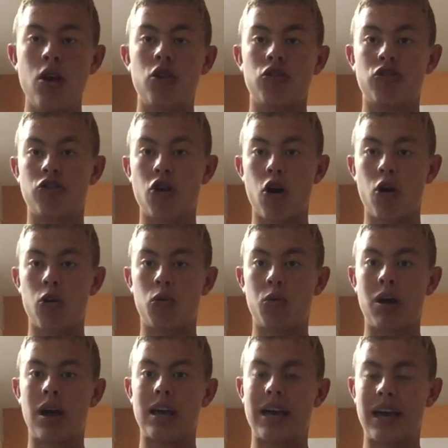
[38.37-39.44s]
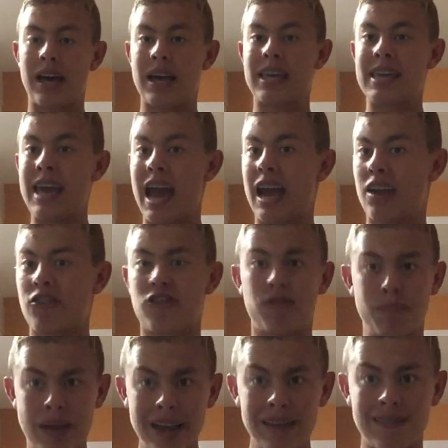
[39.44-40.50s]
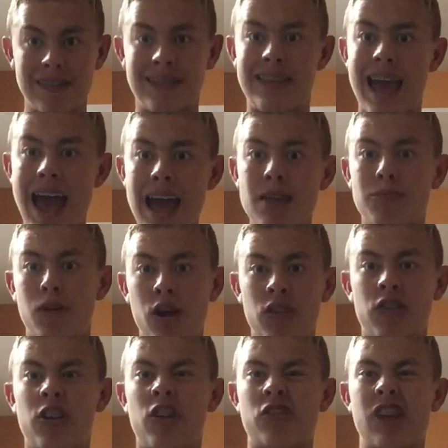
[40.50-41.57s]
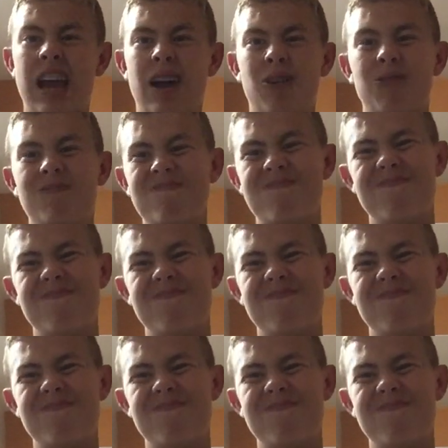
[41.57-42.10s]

So, yeah, expect that montage out